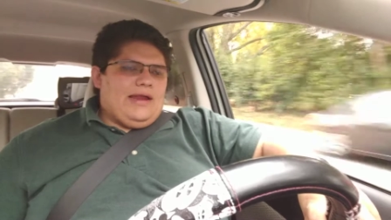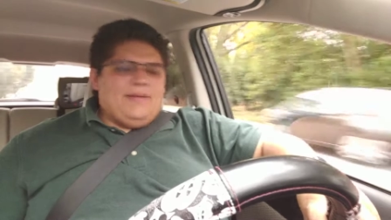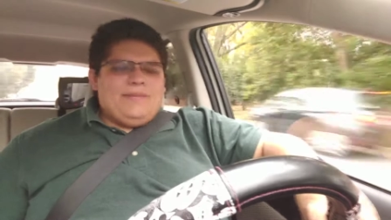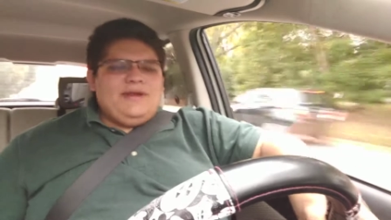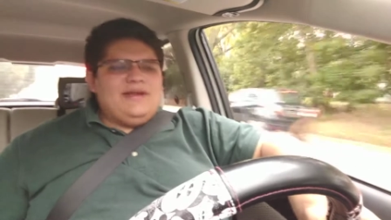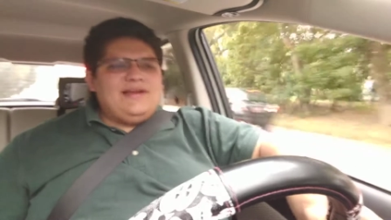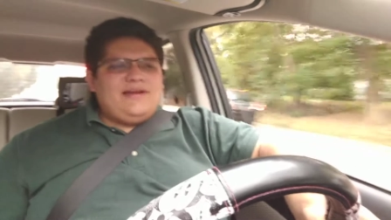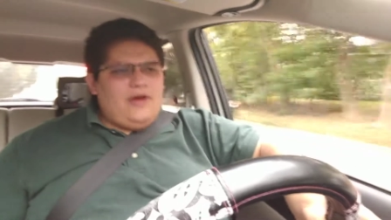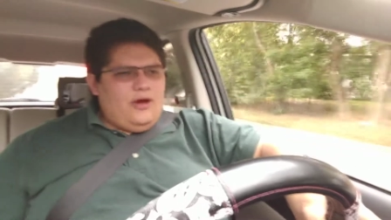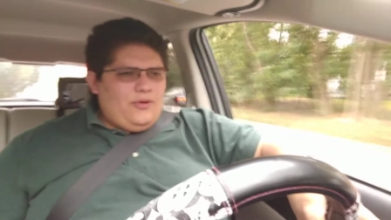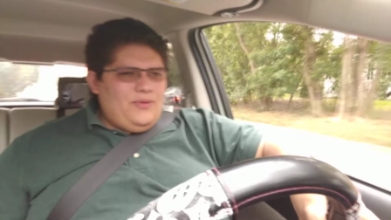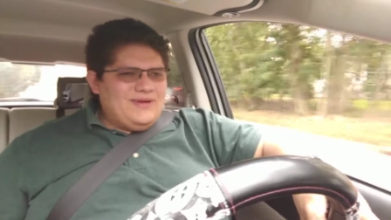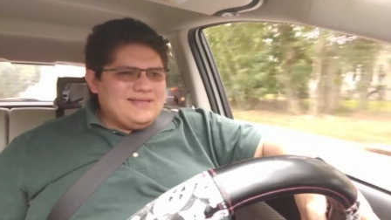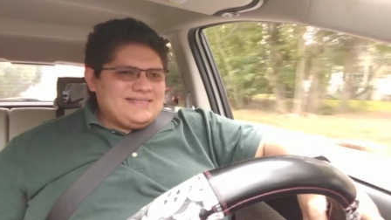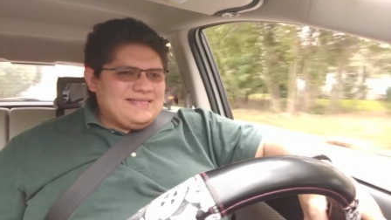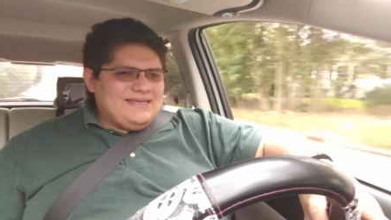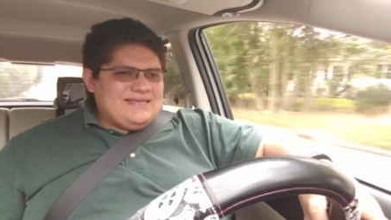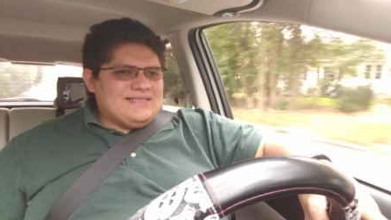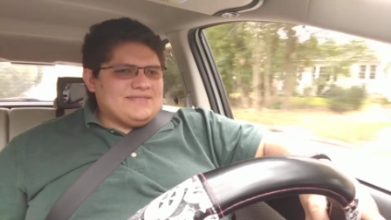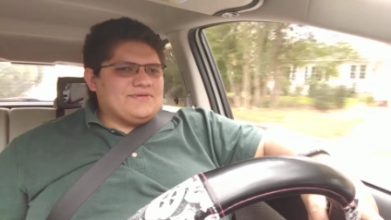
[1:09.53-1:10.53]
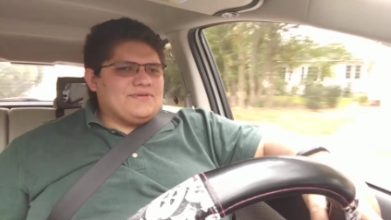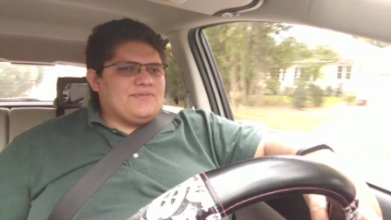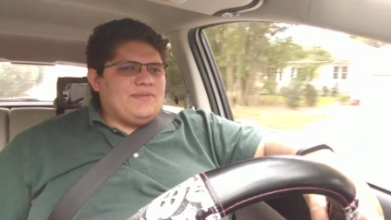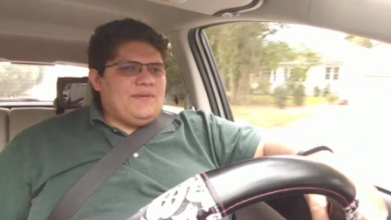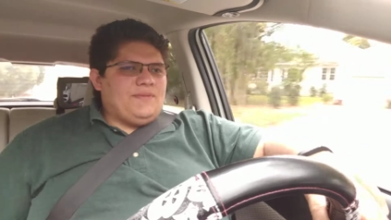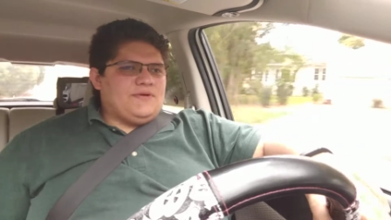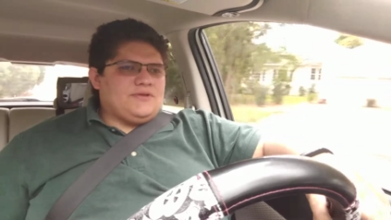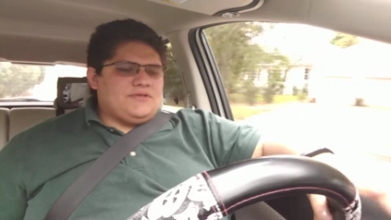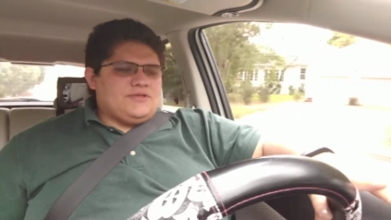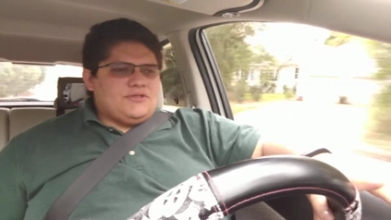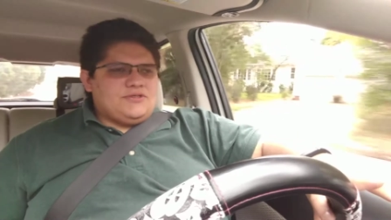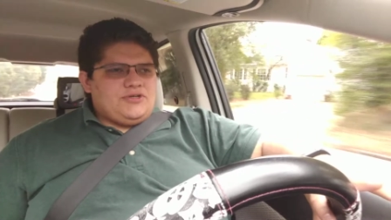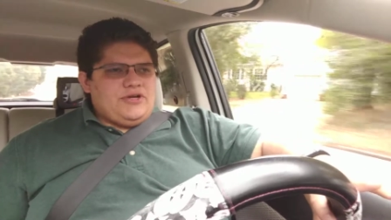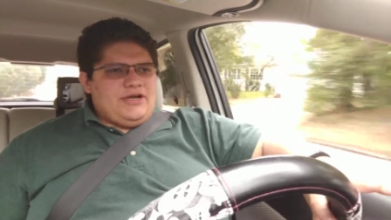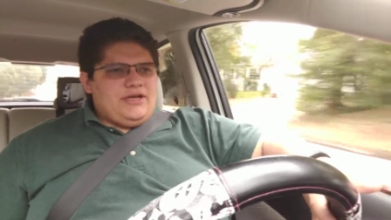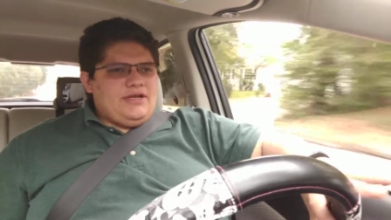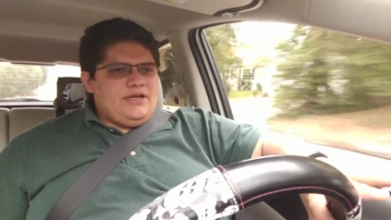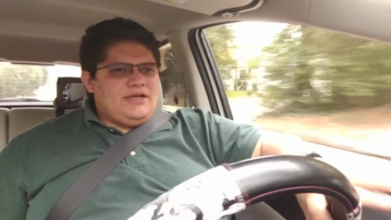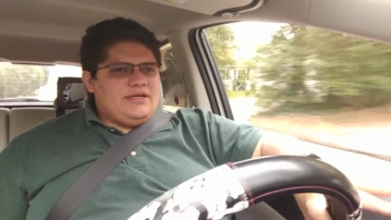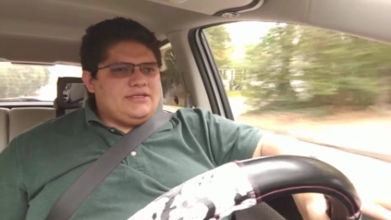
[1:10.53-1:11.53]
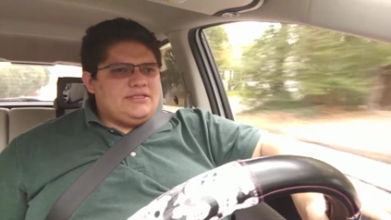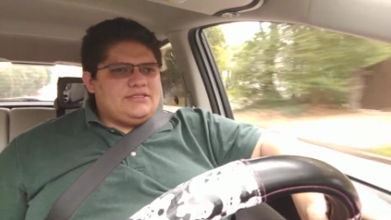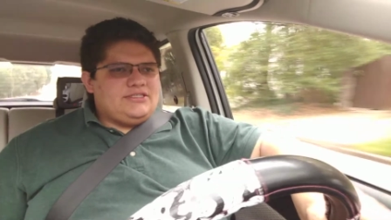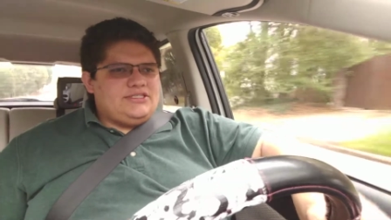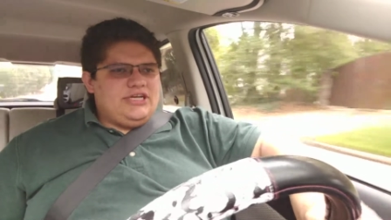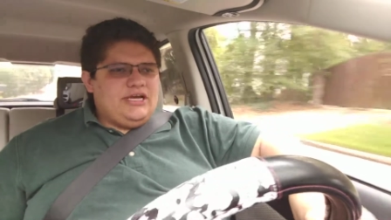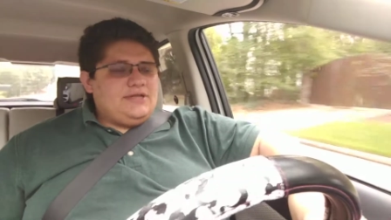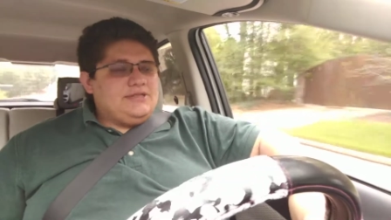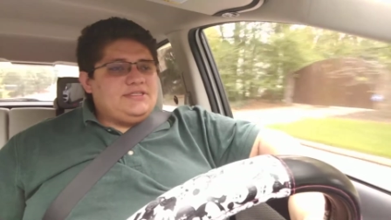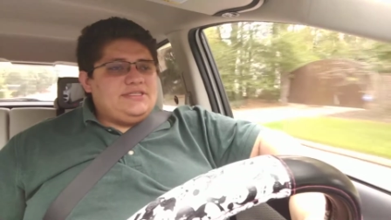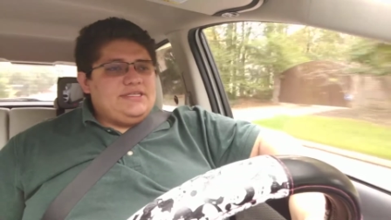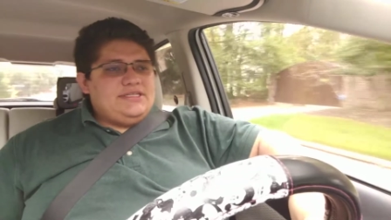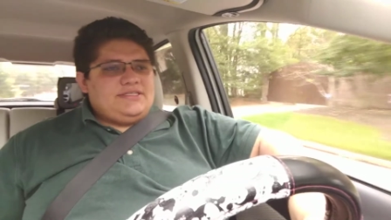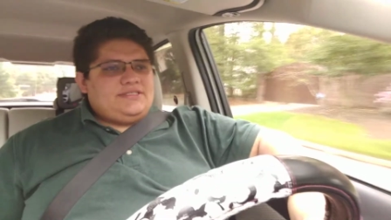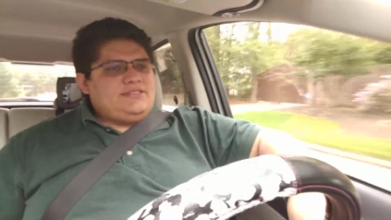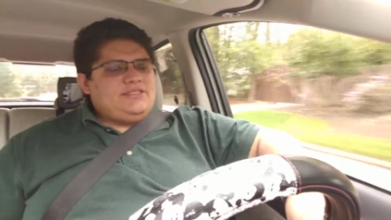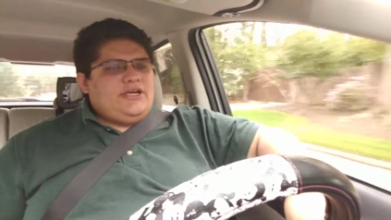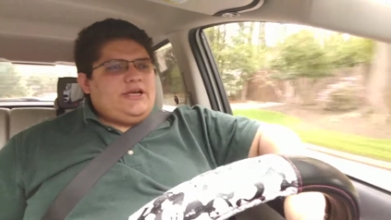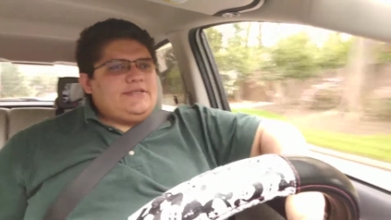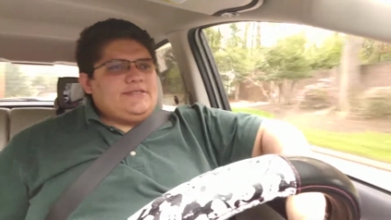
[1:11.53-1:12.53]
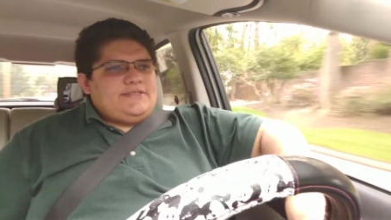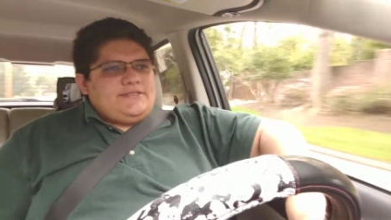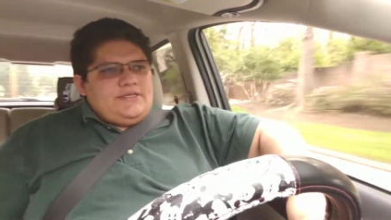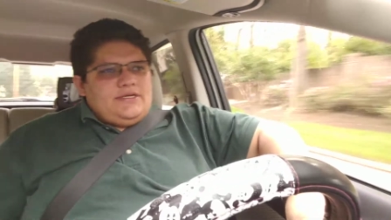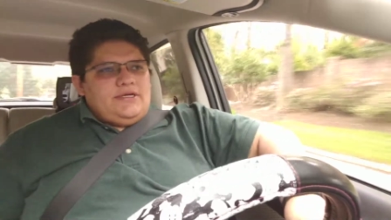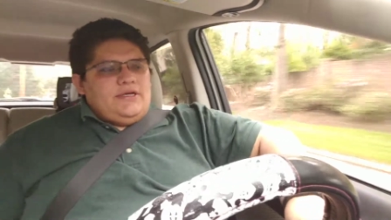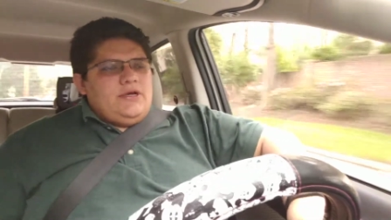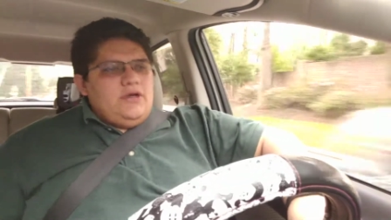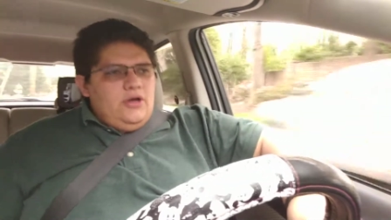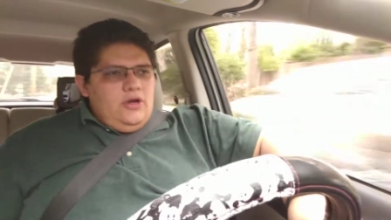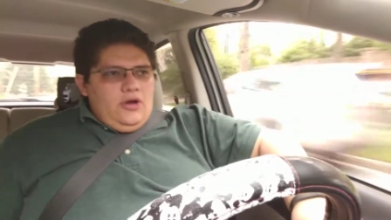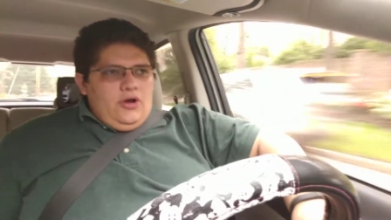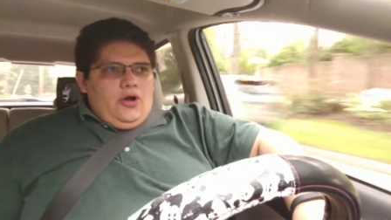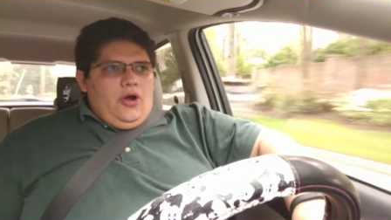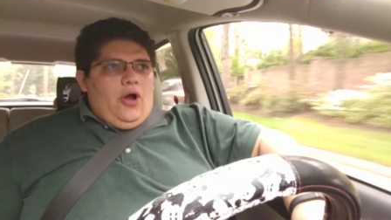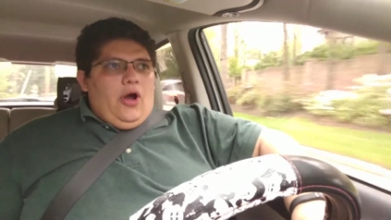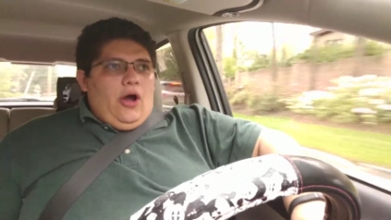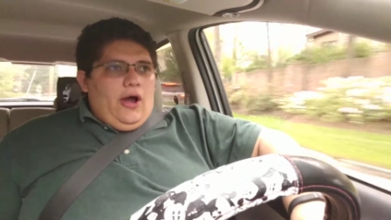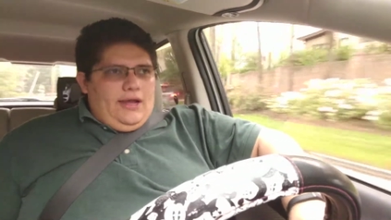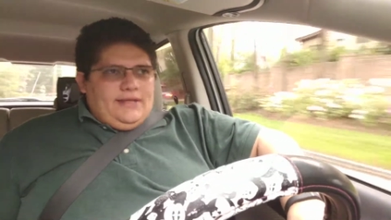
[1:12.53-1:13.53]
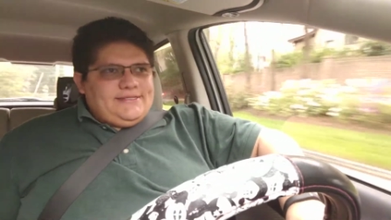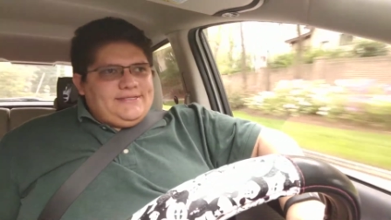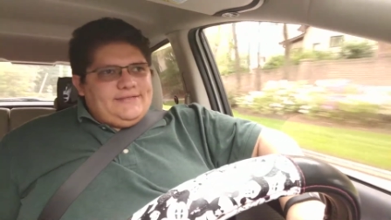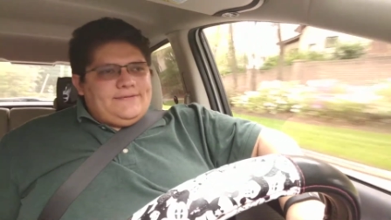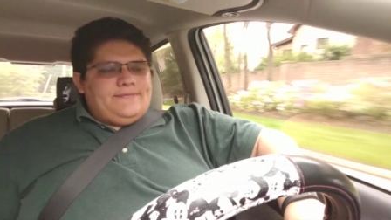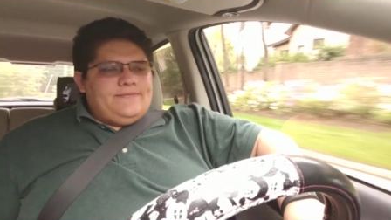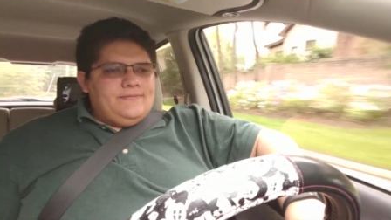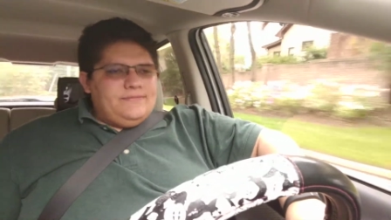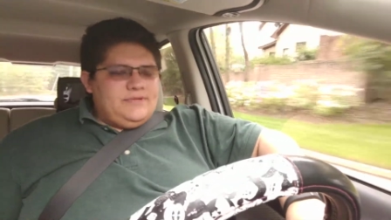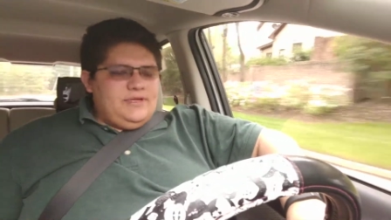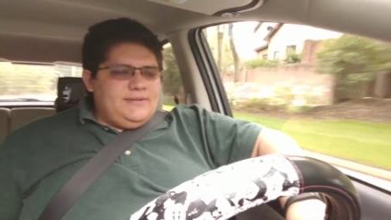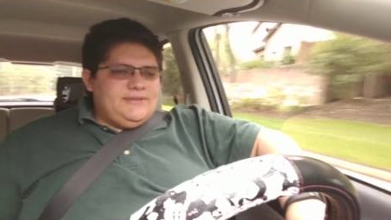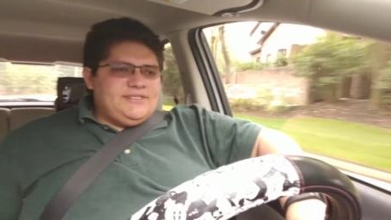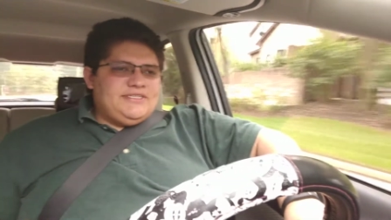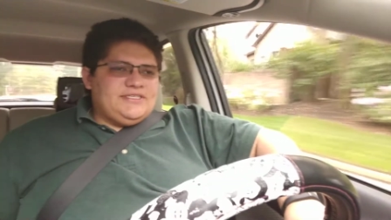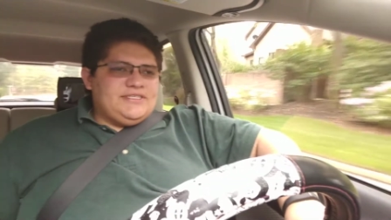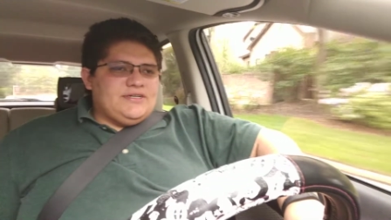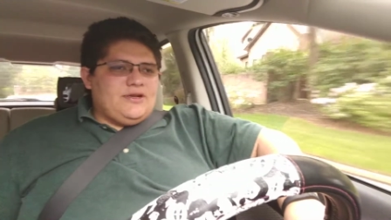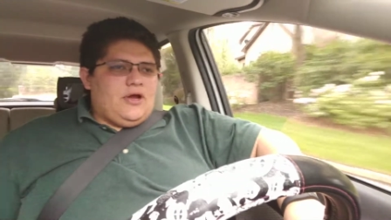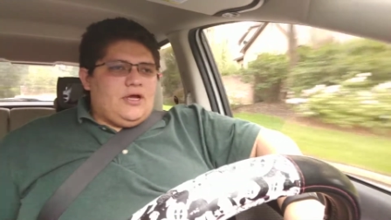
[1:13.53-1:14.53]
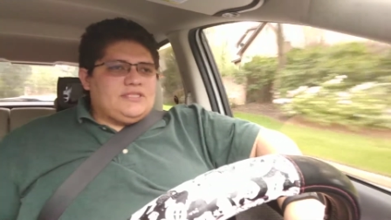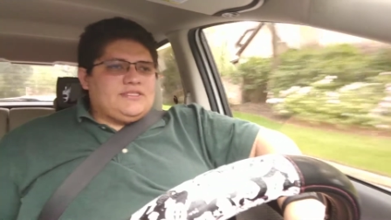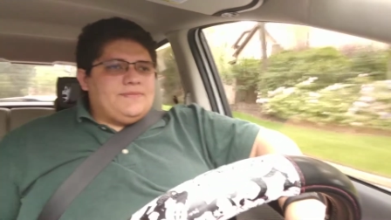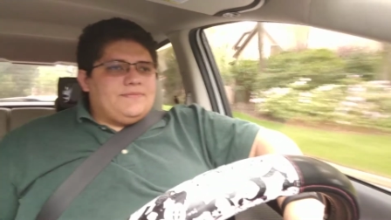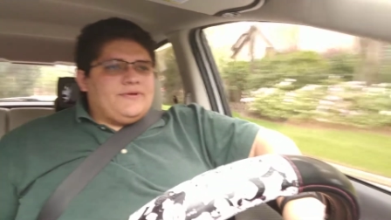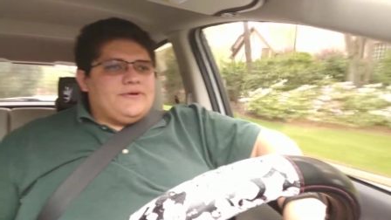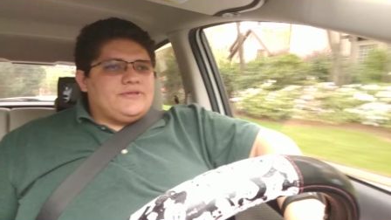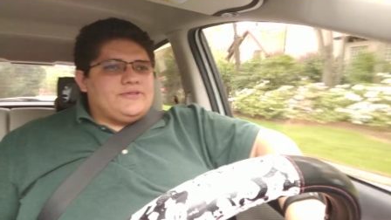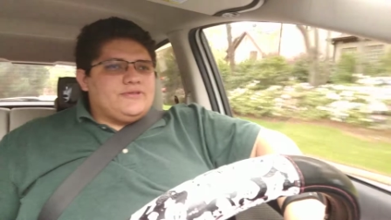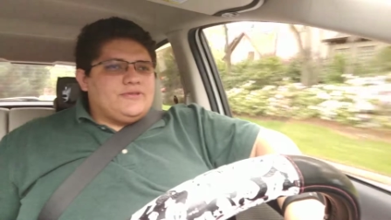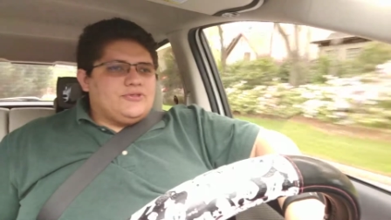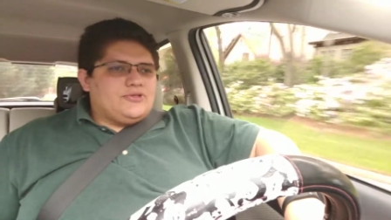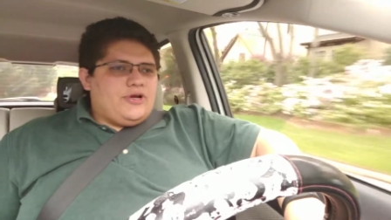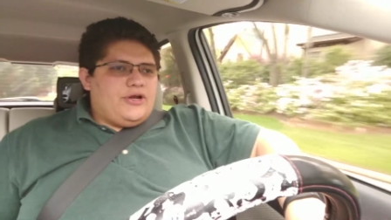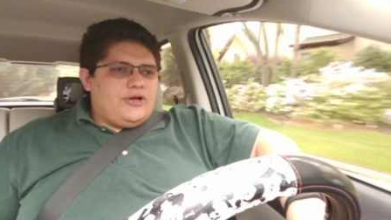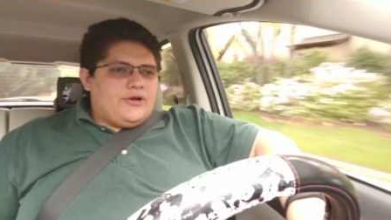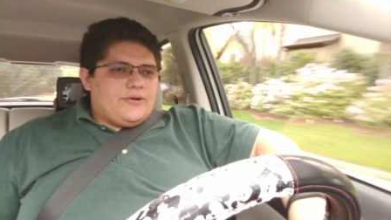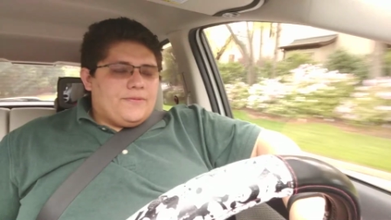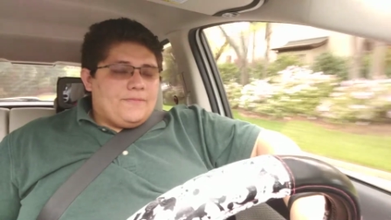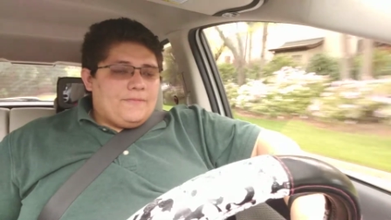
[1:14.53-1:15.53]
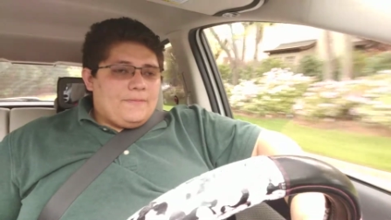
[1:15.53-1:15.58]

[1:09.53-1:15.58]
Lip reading: I mean, it always is with my personal training because Chelsea's just awesome. I mean, she's an awesome personal trainer.